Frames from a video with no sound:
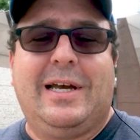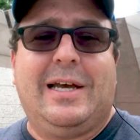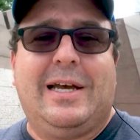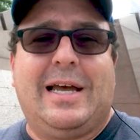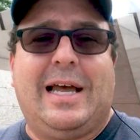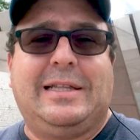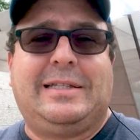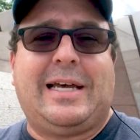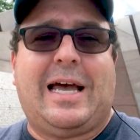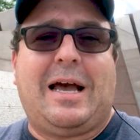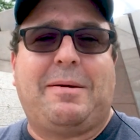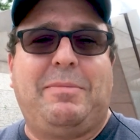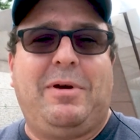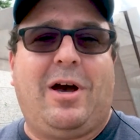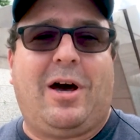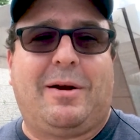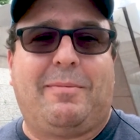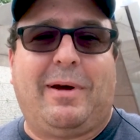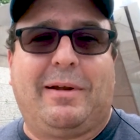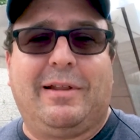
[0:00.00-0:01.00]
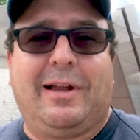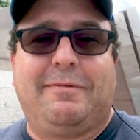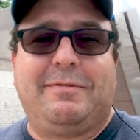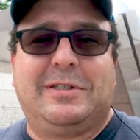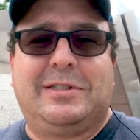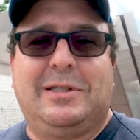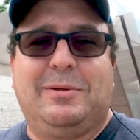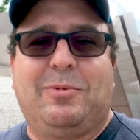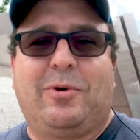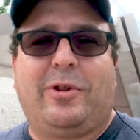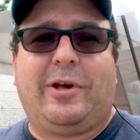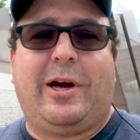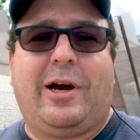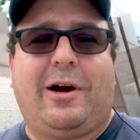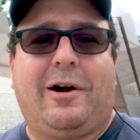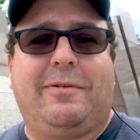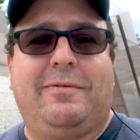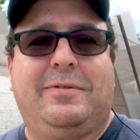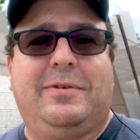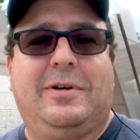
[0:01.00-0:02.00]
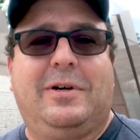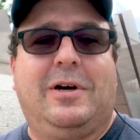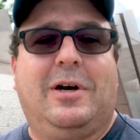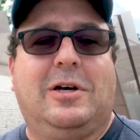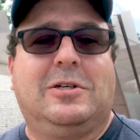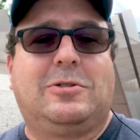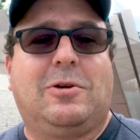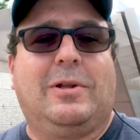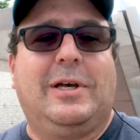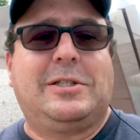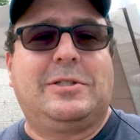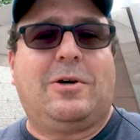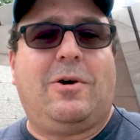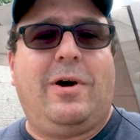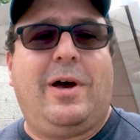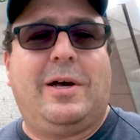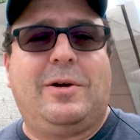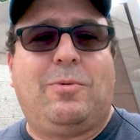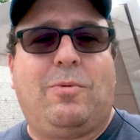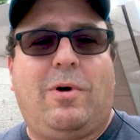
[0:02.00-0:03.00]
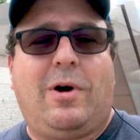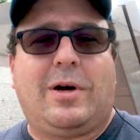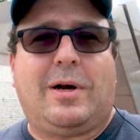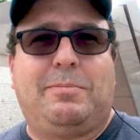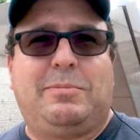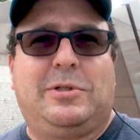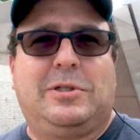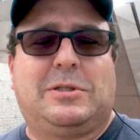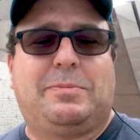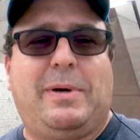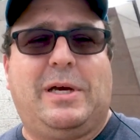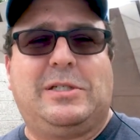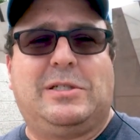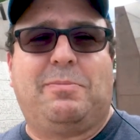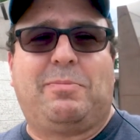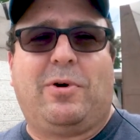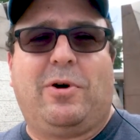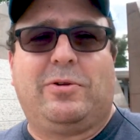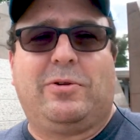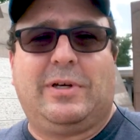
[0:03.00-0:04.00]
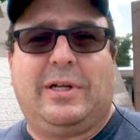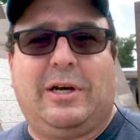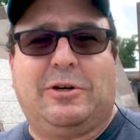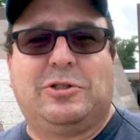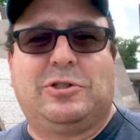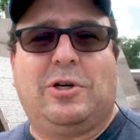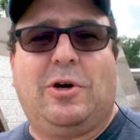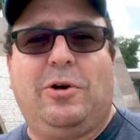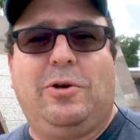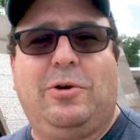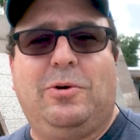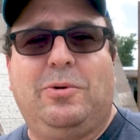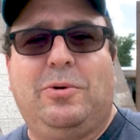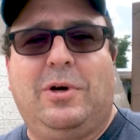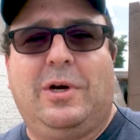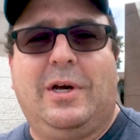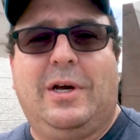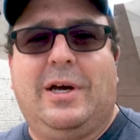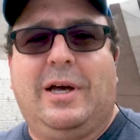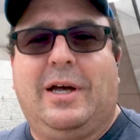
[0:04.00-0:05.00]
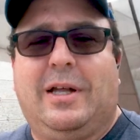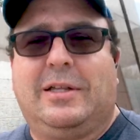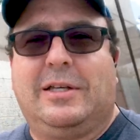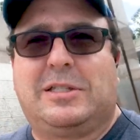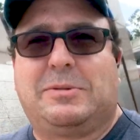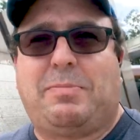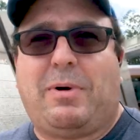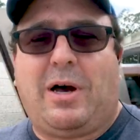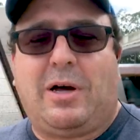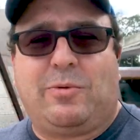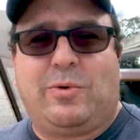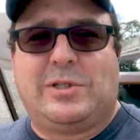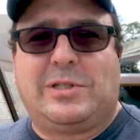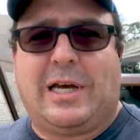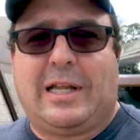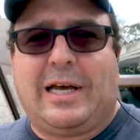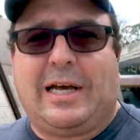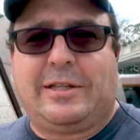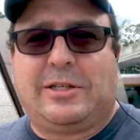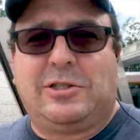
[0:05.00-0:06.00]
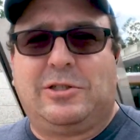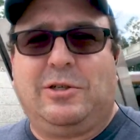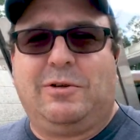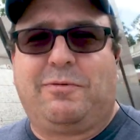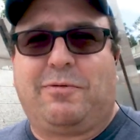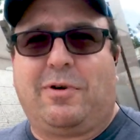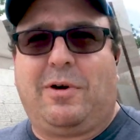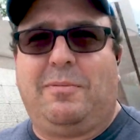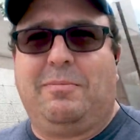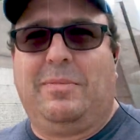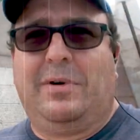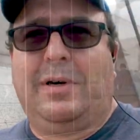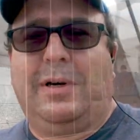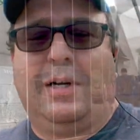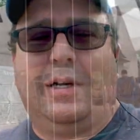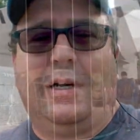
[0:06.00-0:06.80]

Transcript: and tag me on them. I'd love to see where they are. So let's go ahead and walk up to Spaceship Earth, and I'll show you the spot which I like to shoot from. Okay,